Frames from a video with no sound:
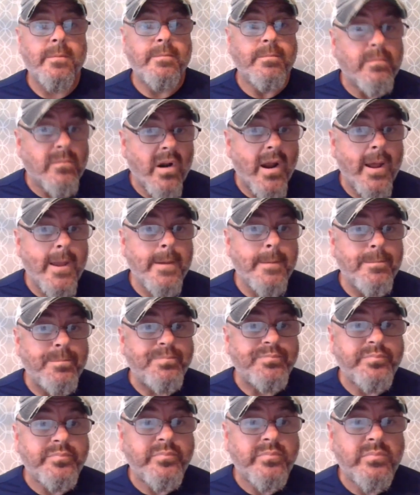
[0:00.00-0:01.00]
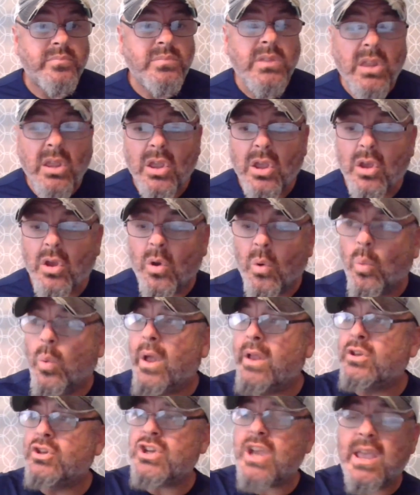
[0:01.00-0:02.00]
right?
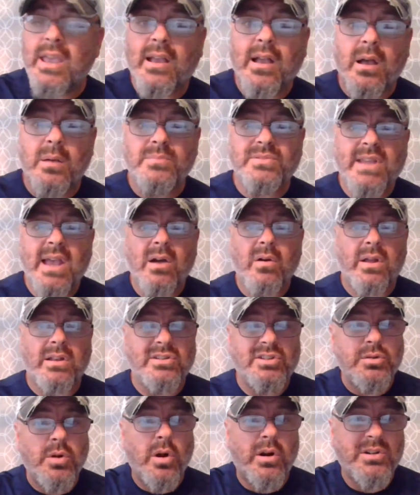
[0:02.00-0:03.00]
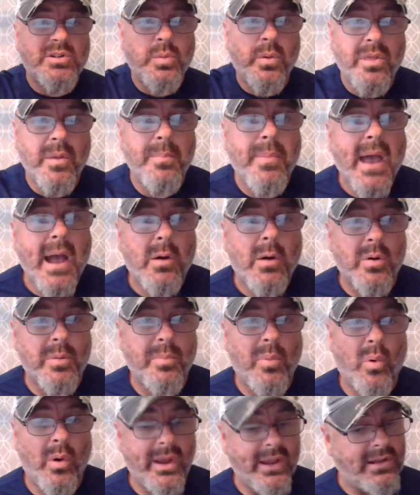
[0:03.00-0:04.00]
When Jay comes out and starts with a
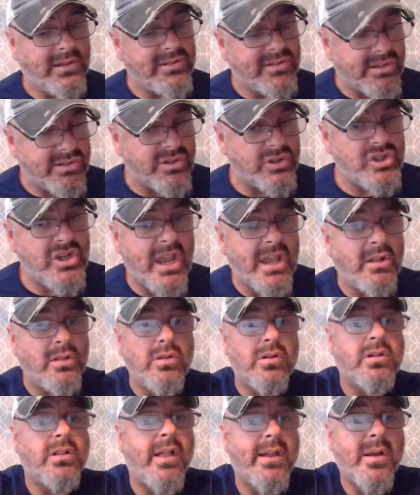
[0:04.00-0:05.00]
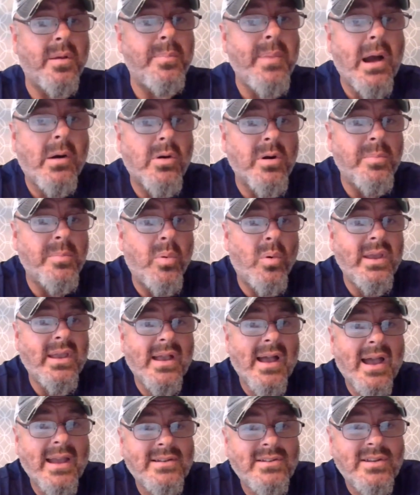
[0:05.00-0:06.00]
PowerPoint, does Jay look like a PowerPoint
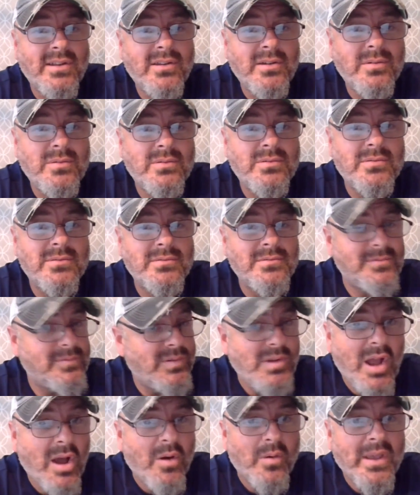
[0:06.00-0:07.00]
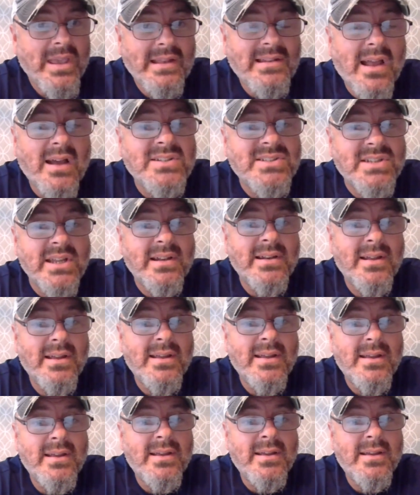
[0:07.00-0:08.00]
guy to you? No, he doesn't.
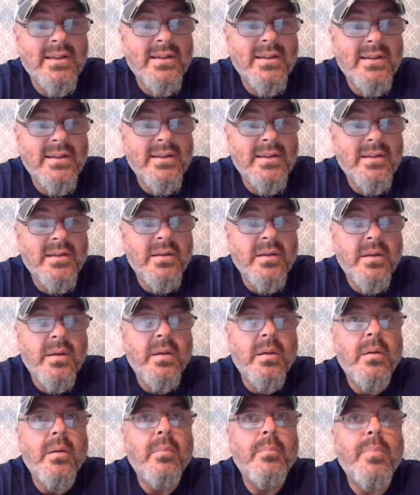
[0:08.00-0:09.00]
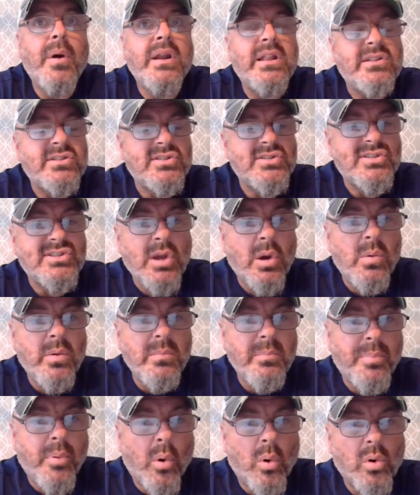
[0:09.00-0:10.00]
But it's so
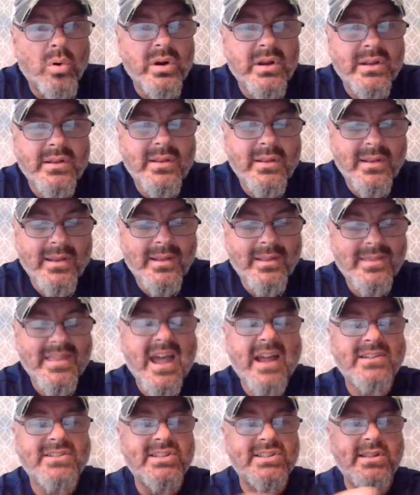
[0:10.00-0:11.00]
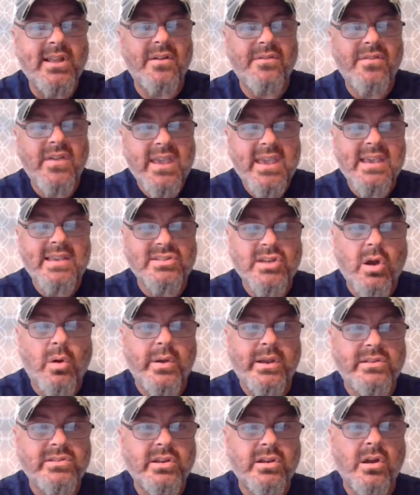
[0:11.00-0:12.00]
important, that stuff he's
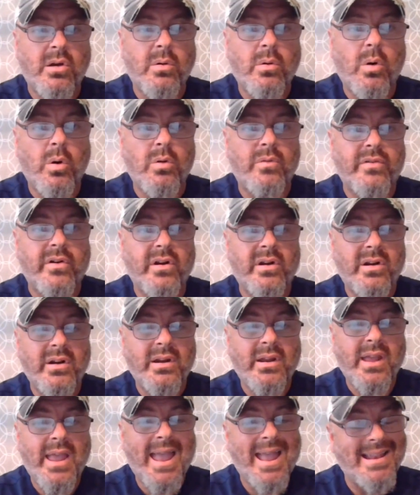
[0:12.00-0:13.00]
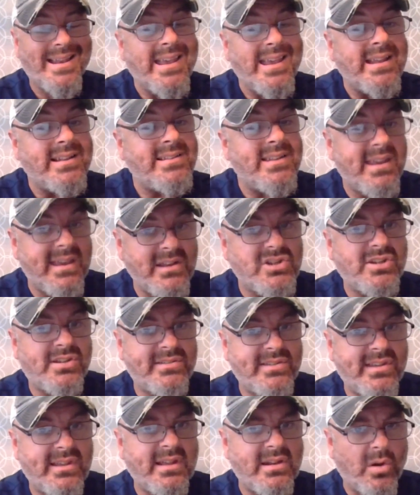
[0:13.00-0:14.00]
going to go over, and he
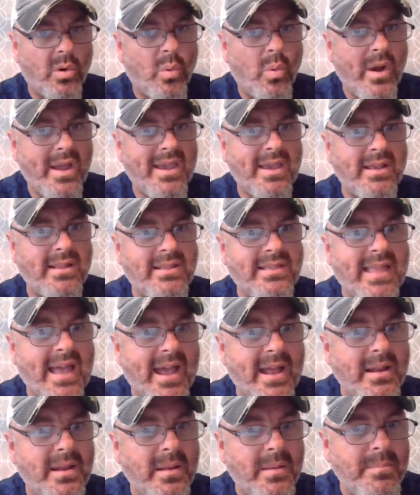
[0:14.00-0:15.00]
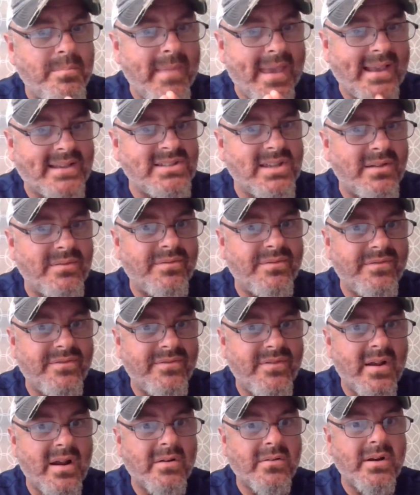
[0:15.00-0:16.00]
teaches it in a way that makes it
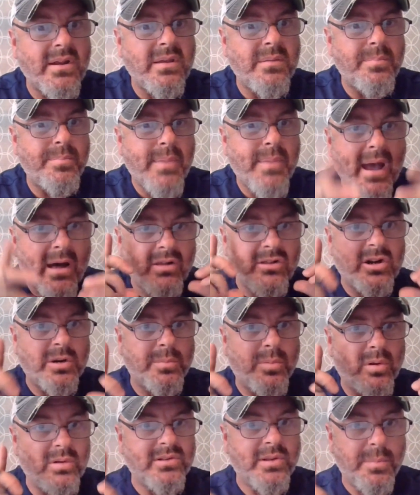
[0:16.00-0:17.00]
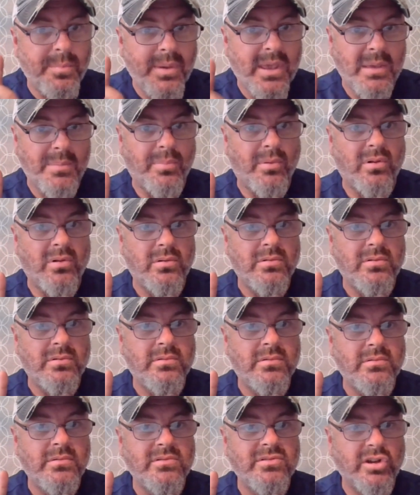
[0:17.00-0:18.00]
very palatable to people
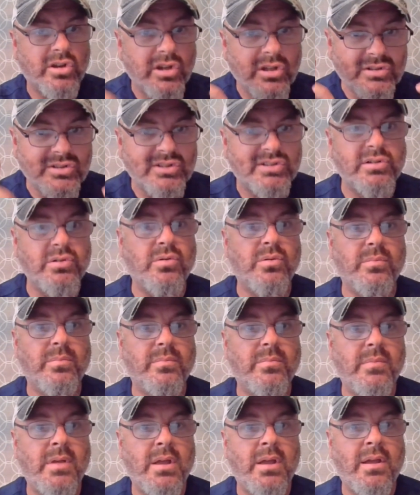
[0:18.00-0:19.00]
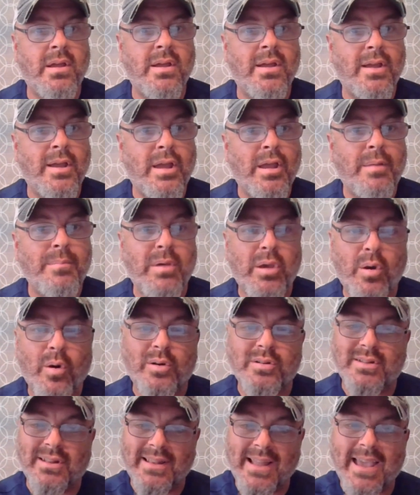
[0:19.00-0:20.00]
to consume.
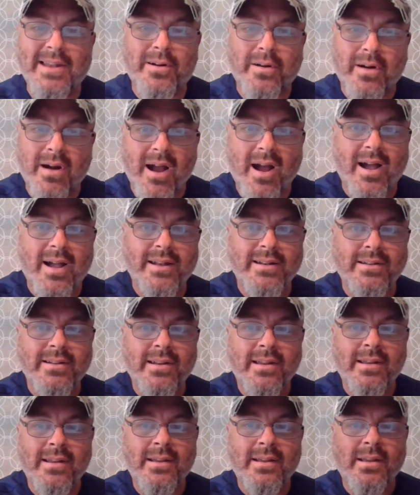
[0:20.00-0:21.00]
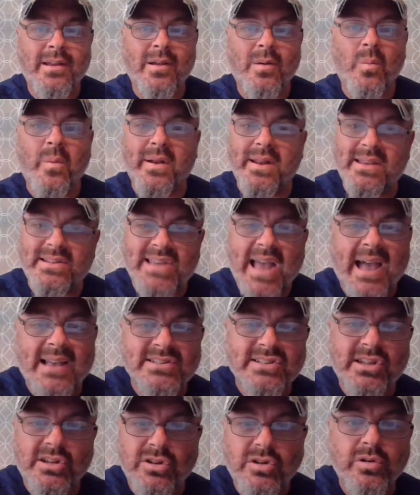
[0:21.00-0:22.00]
Because later on, when he's
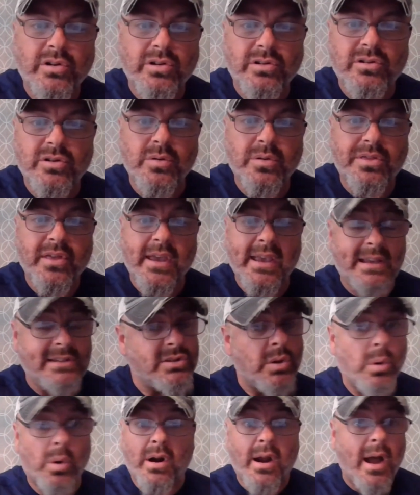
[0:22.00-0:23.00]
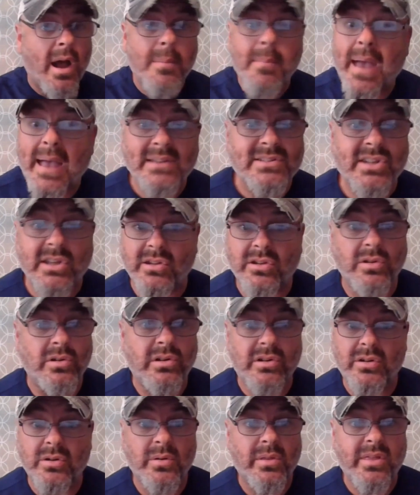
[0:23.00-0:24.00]
asking you to do things, or I'm asking you to
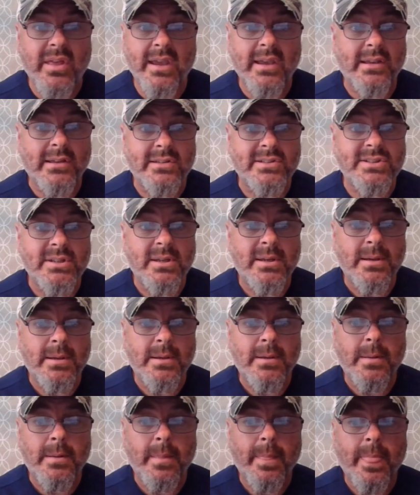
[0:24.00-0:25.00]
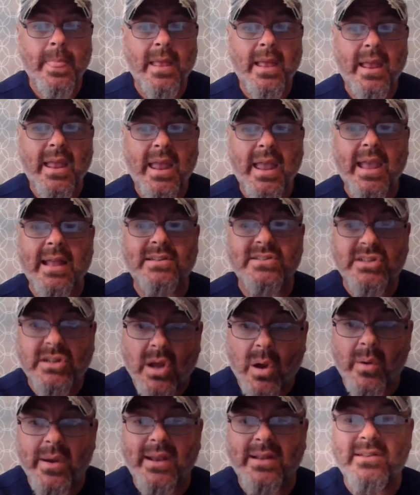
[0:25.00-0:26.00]
do things, it's
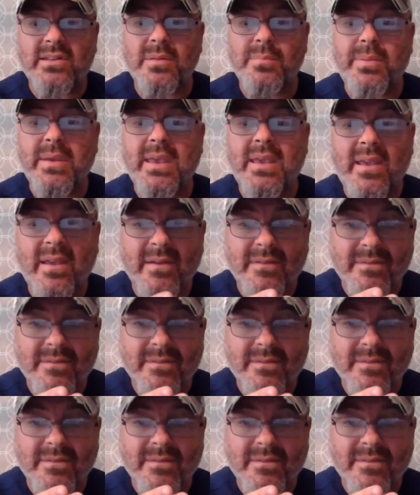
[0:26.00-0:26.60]
going to be